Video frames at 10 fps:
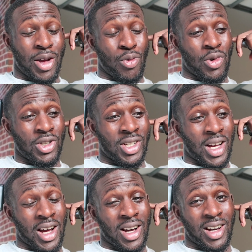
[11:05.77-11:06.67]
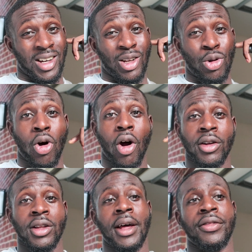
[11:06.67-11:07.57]
It was a little
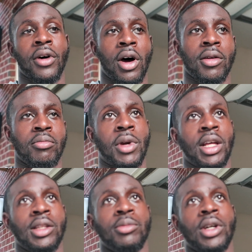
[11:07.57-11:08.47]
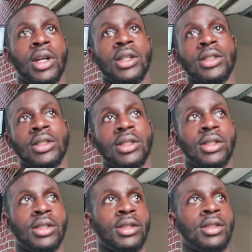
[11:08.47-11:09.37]
harder than I thought, mainly
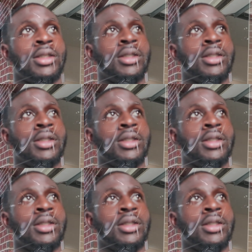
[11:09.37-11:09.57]
because